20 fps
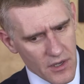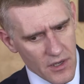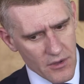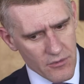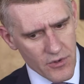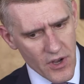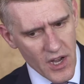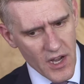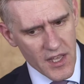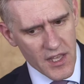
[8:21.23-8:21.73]

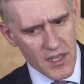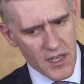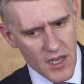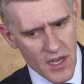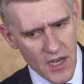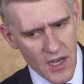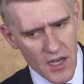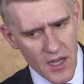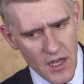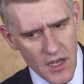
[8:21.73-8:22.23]
really
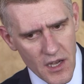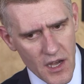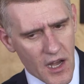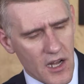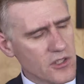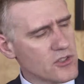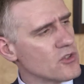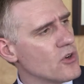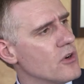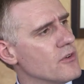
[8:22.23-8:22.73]

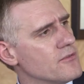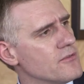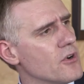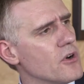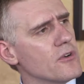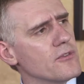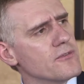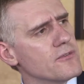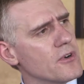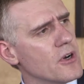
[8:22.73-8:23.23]
heart of
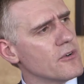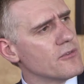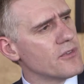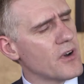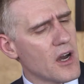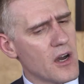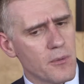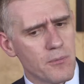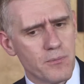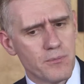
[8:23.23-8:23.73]

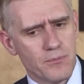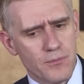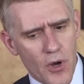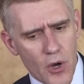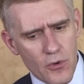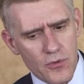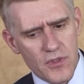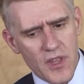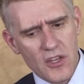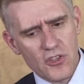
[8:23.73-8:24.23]
our
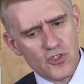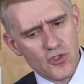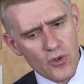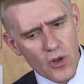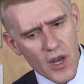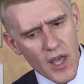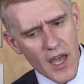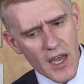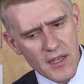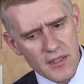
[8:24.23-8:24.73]
both
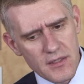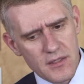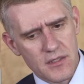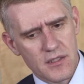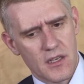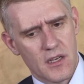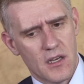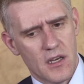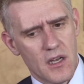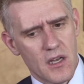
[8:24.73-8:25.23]
national and
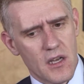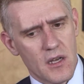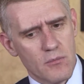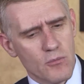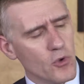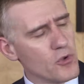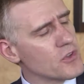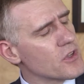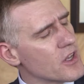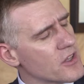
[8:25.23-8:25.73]

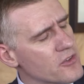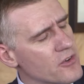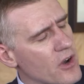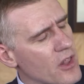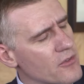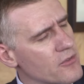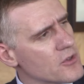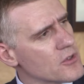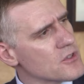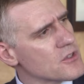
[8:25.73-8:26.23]
multilateral
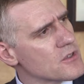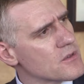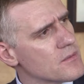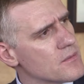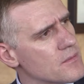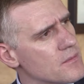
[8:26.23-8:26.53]
efforts.